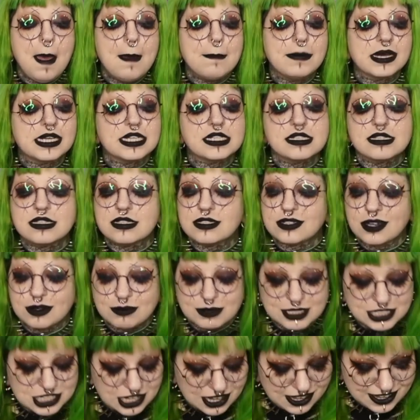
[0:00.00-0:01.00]
But it's so
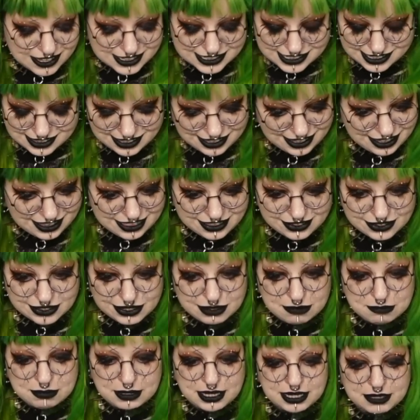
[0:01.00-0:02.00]
much harder than I thought
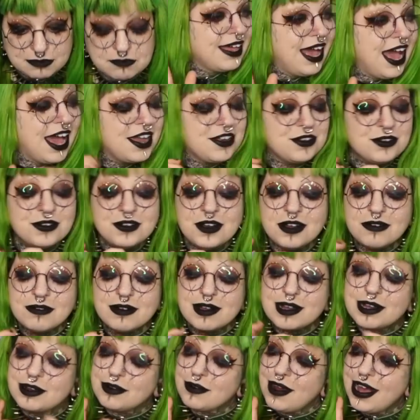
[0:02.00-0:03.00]
it would be. I do not
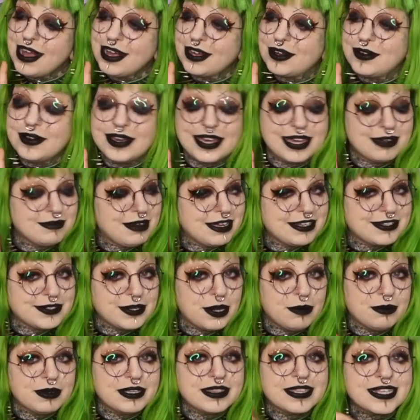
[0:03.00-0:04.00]
regret quitting my
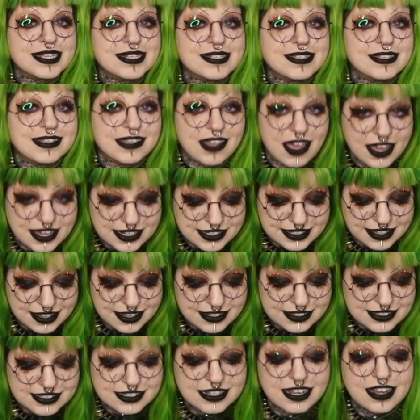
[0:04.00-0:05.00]
job in the
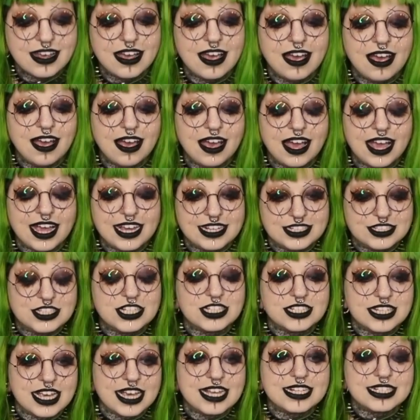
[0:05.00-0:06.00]
slightest. It's
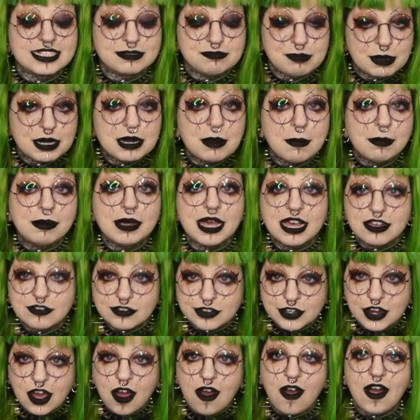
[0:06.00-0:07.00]
just, it's been a bit of
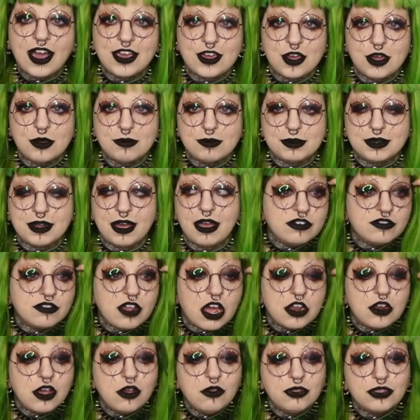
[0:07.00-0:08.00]
an eye-opener.
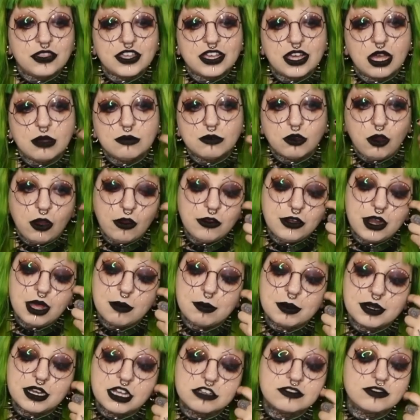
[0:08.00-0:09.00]
I don't think I'm grown
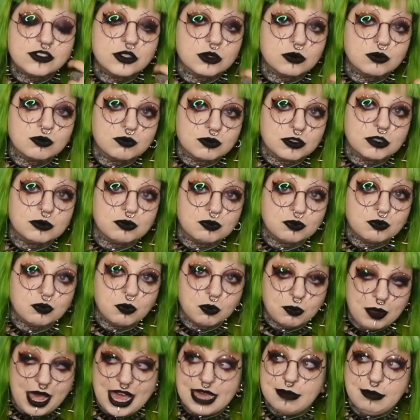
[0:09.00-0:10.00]
up enough to, to
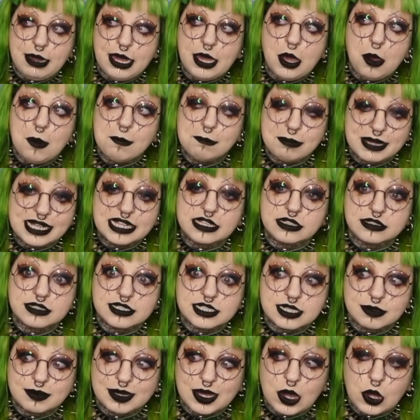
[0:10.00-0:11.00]
pay my own bills,
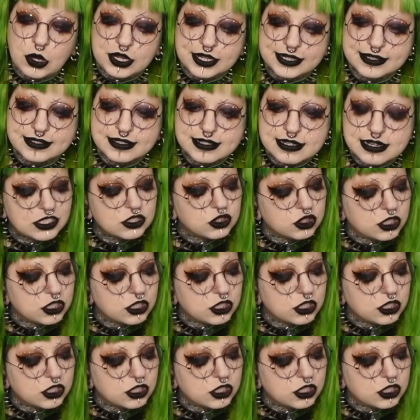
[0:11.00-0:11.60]
to be honest.